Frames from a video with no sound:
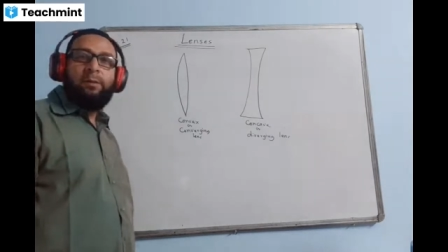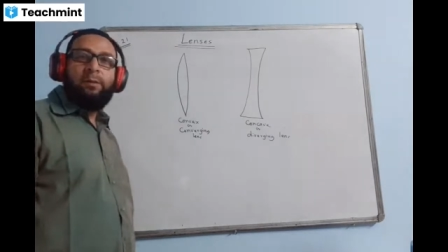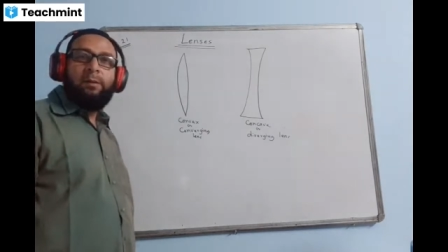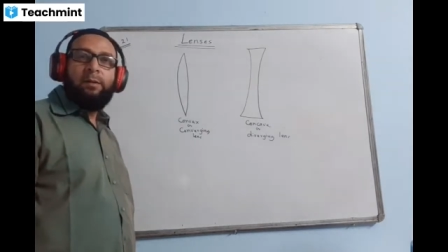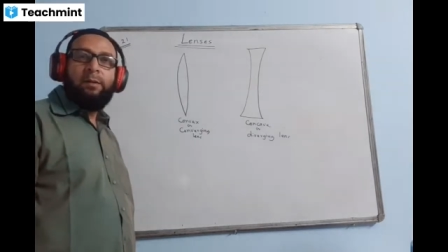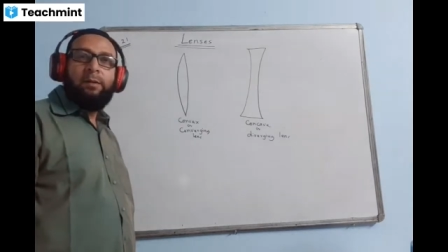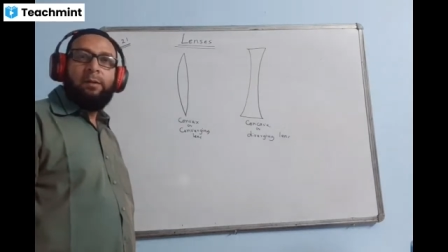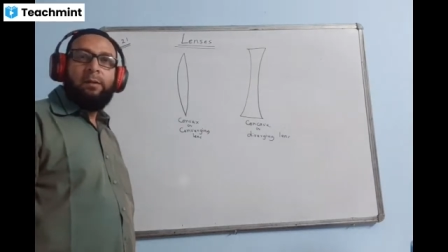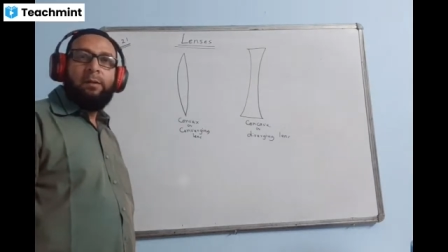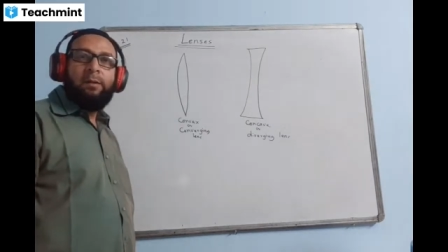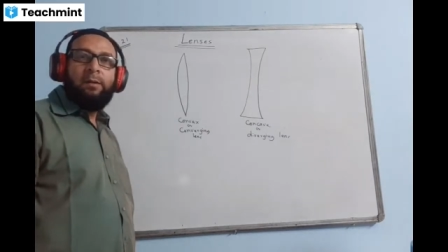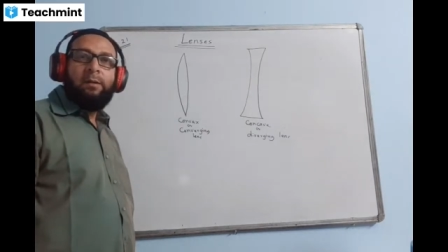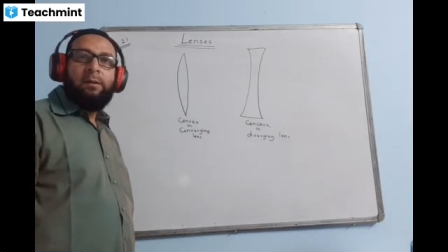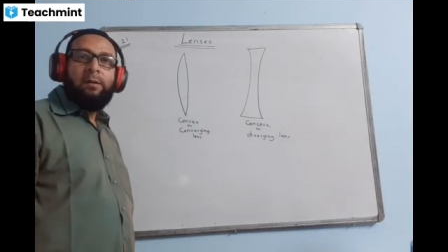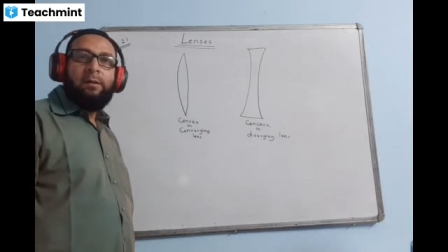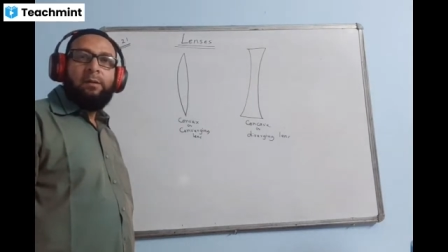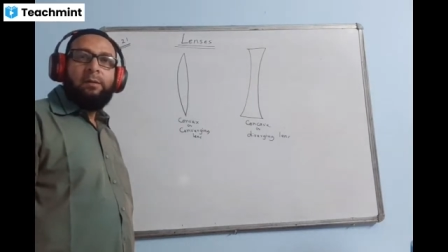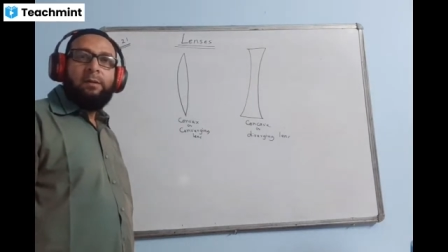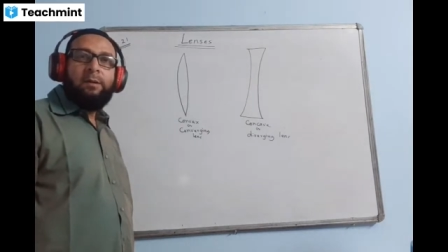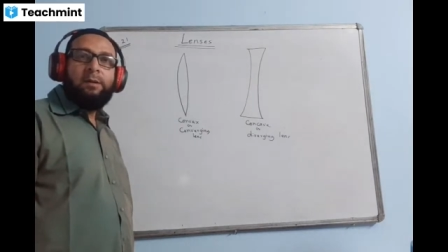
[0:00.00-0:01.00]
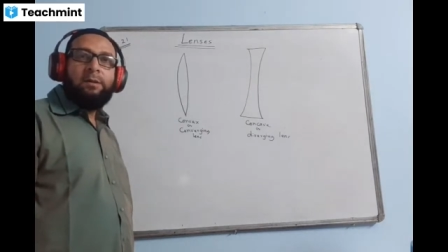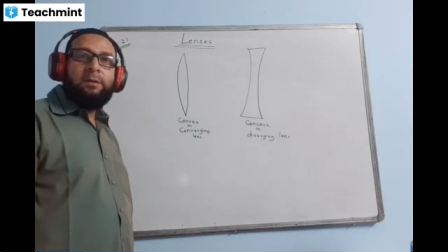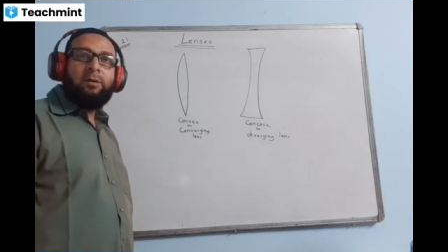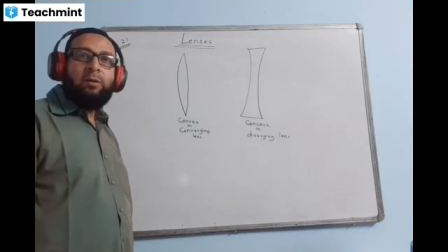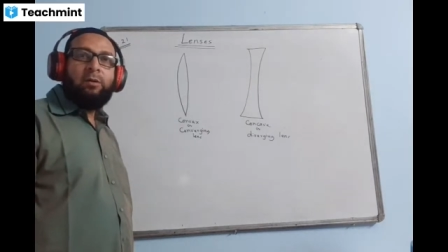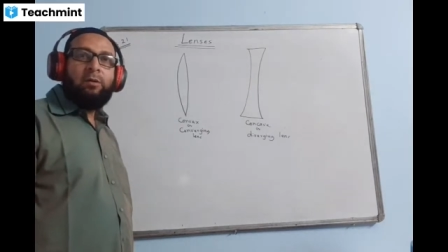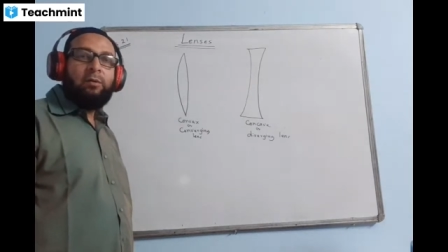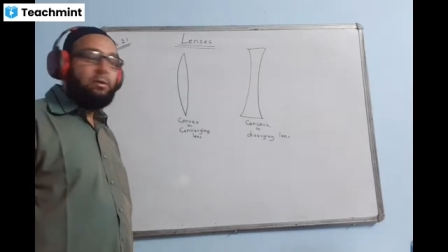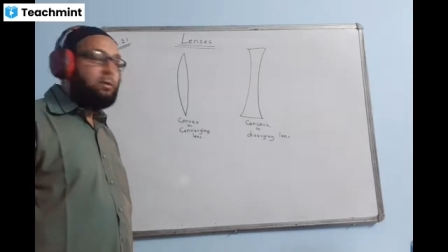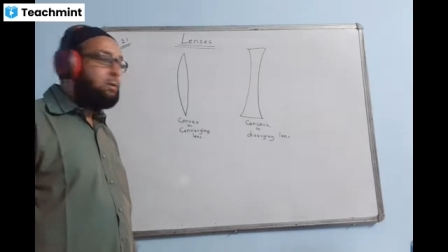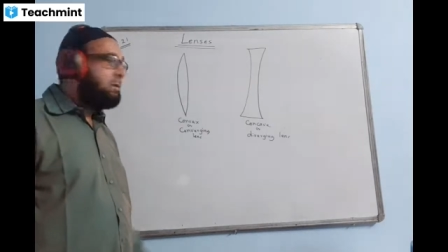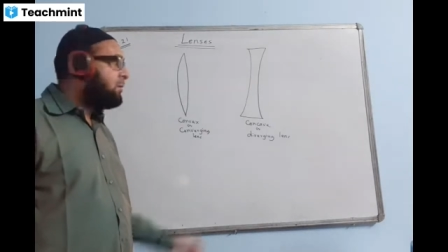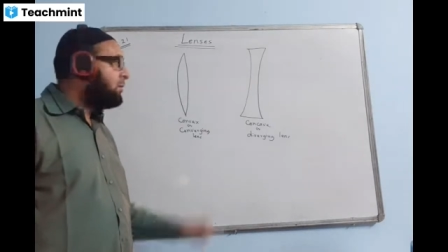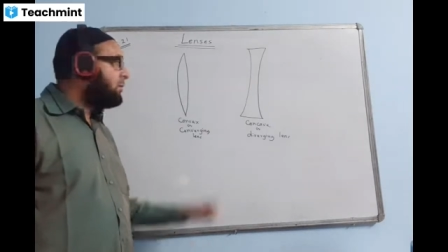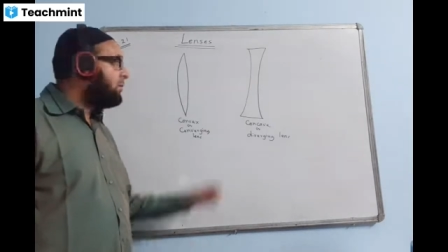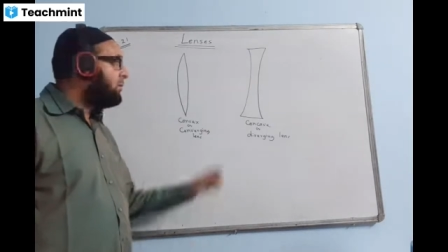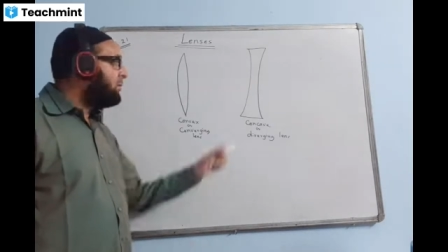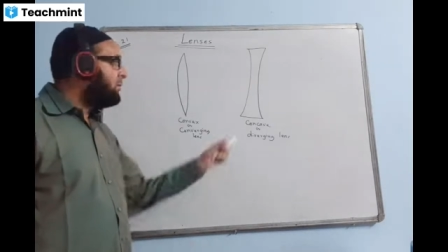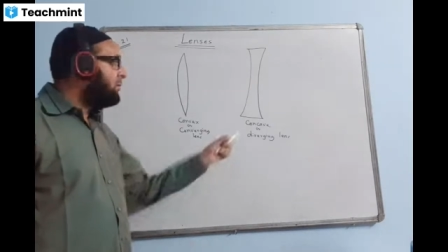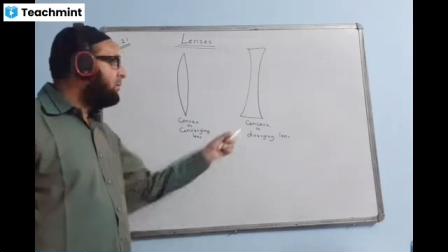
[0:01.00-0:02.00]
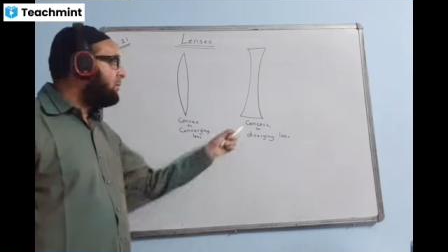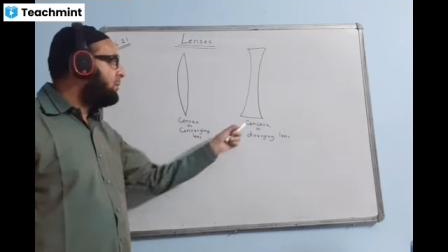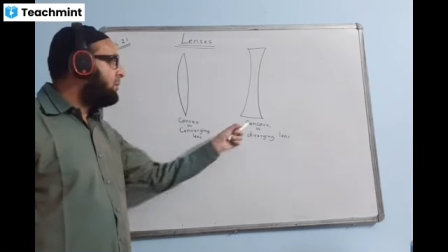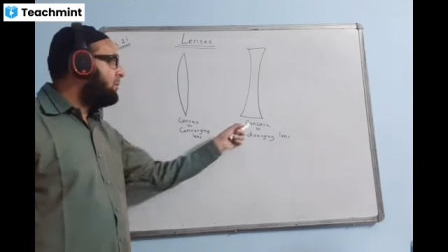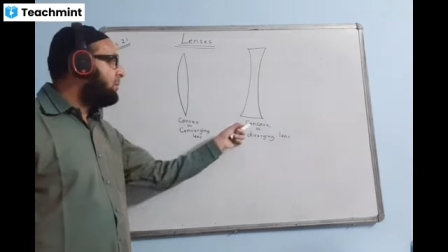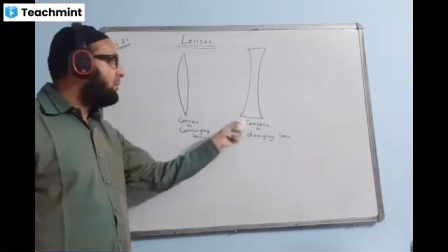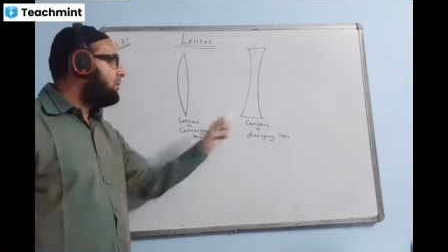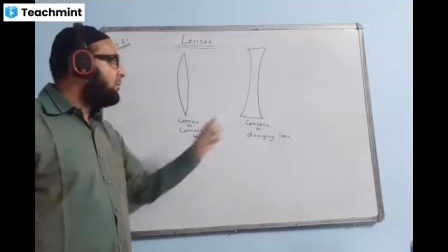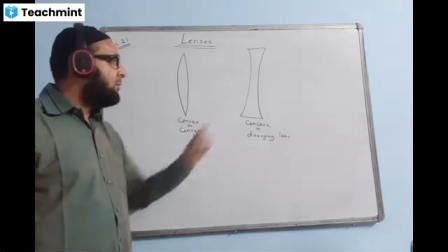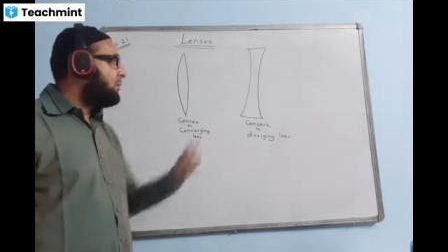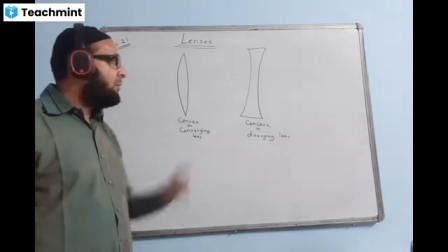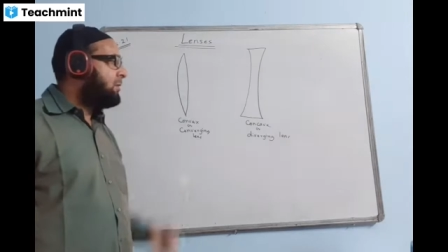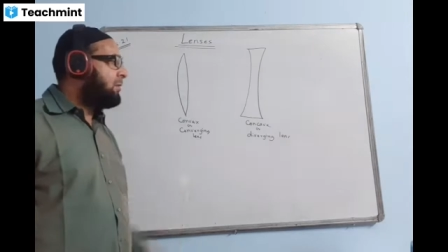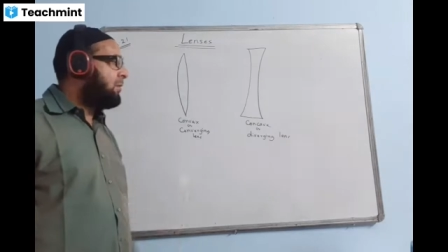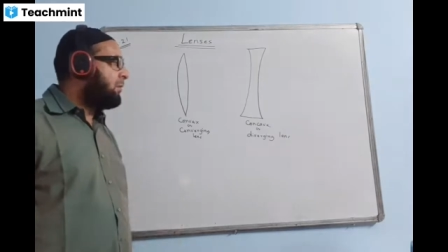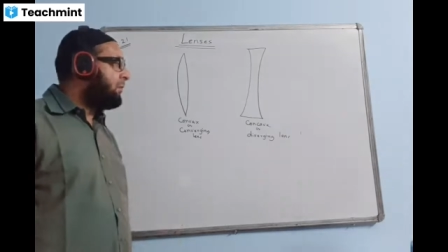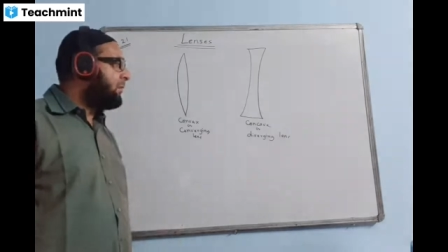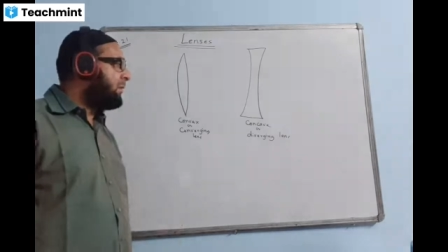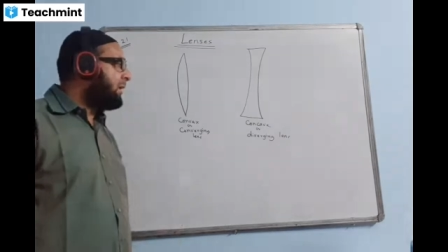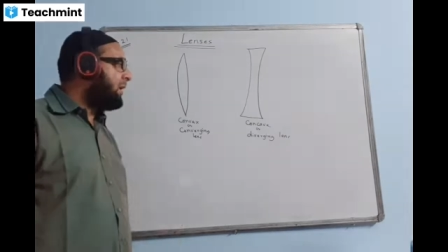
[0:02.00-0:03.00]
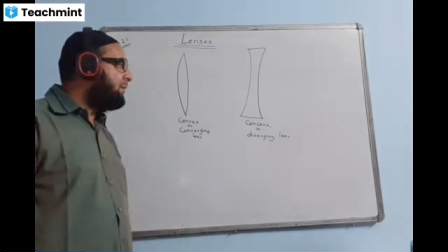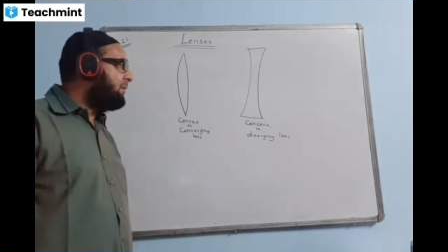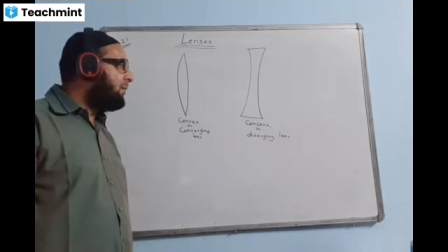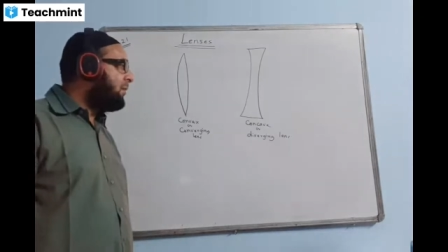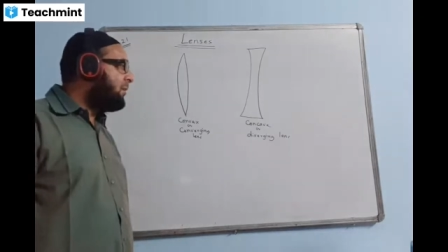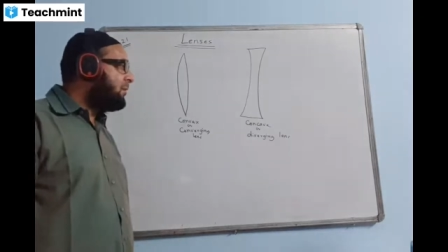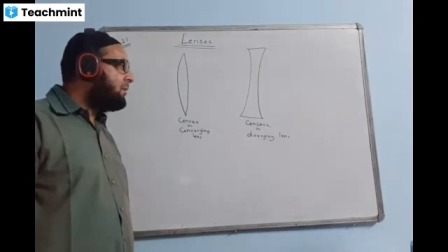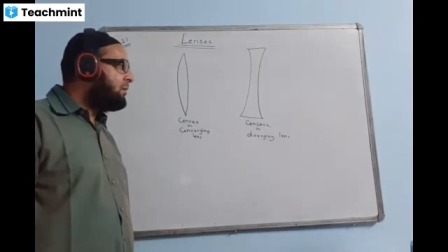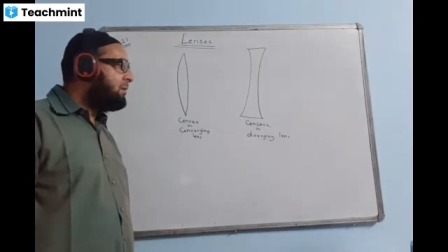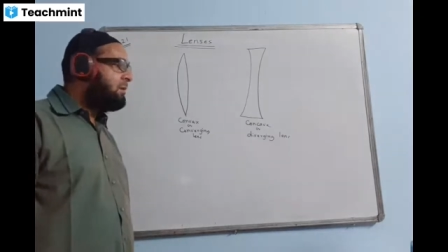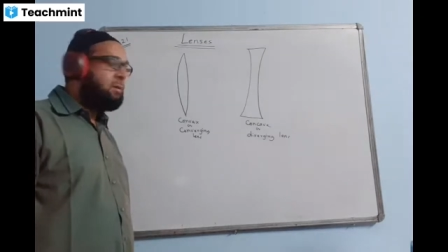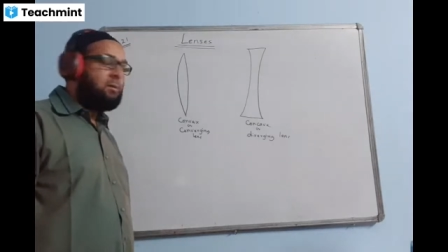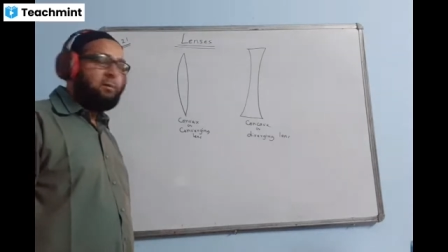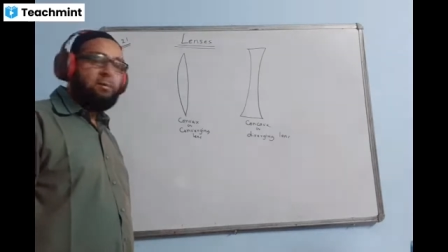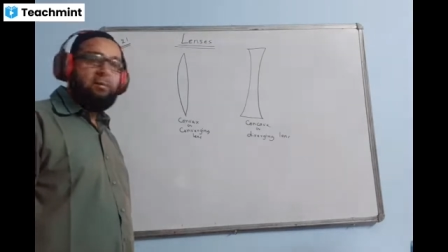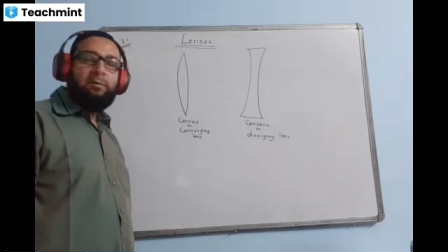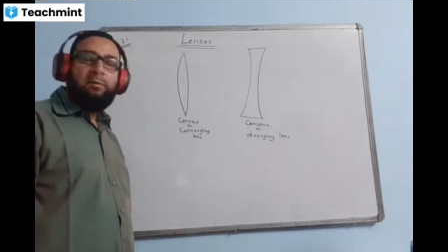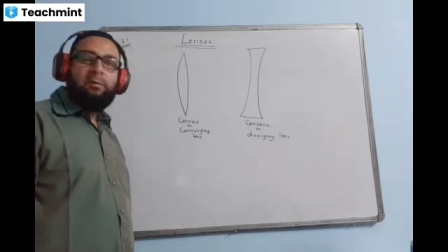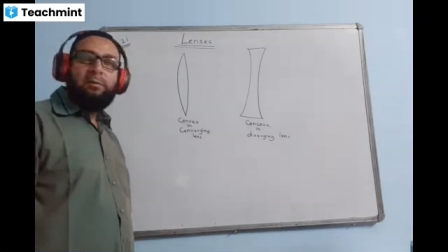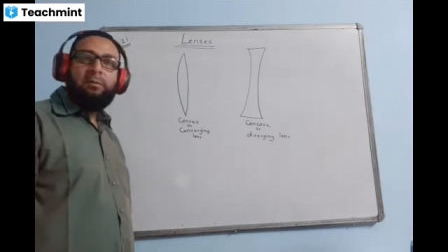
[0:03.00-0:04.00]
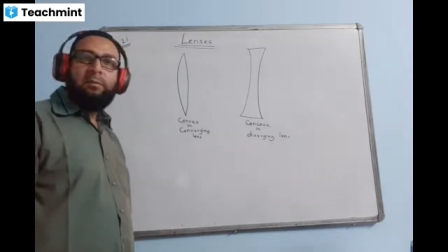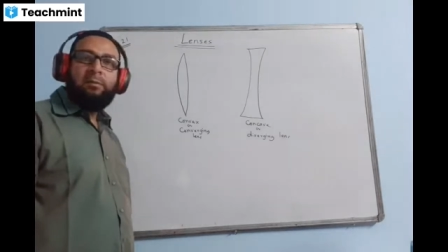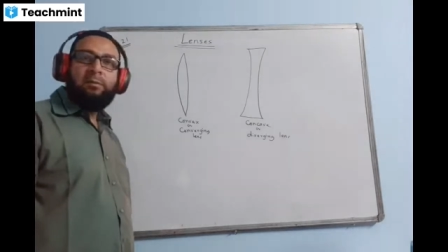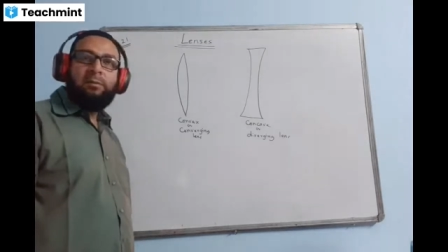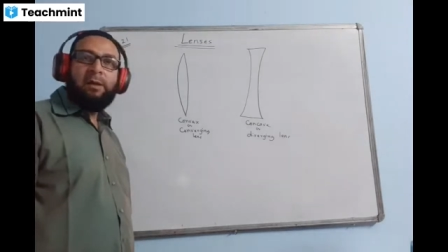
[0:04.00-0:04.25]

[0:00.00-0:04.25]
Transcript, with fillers: is called concave or diverging lens.